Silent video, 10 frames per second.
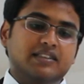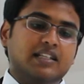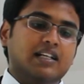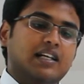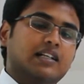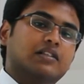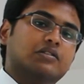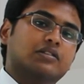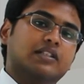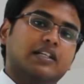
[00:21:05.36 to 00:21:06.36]
is unlikely
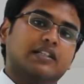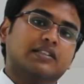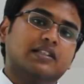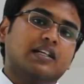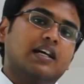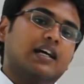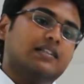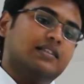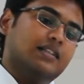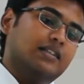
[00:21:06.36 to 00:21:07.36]
to change.
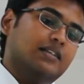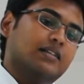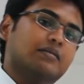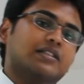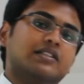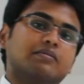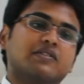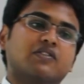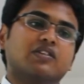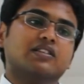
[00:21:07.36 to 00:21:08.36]
As I mentioned
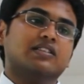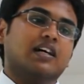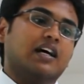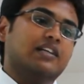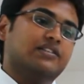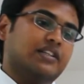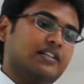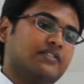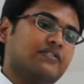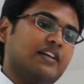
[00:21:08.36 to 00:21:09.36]
before, it's a high
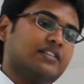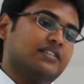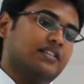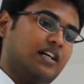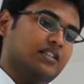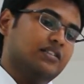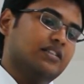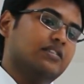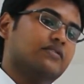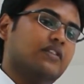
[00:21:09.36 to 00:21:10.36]
trend fashion culture
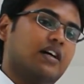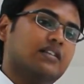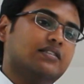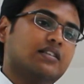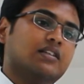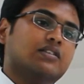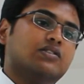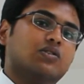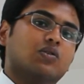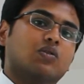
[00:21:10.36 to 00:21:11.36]
in France,
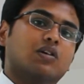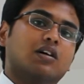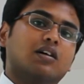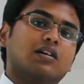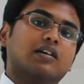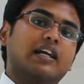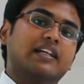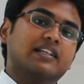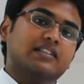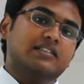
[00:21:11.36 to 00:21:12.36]
so
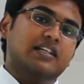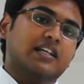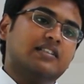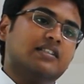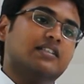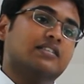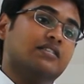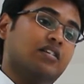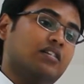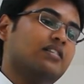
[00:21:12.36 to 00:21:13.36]
any change is
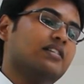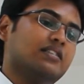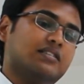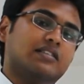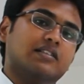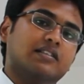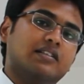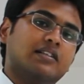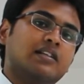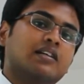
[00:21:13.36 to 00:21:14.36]
not
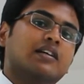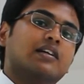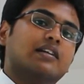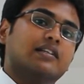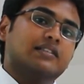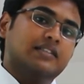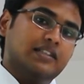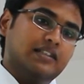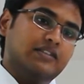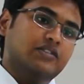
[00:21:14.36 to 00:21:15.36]
necessary
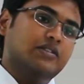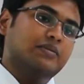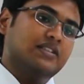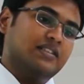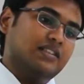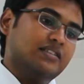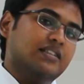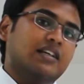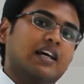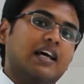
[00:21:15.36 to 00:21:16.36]
to the
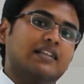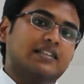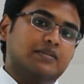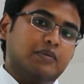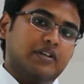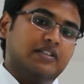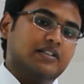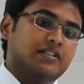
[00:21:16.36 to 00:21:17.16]
business at this point.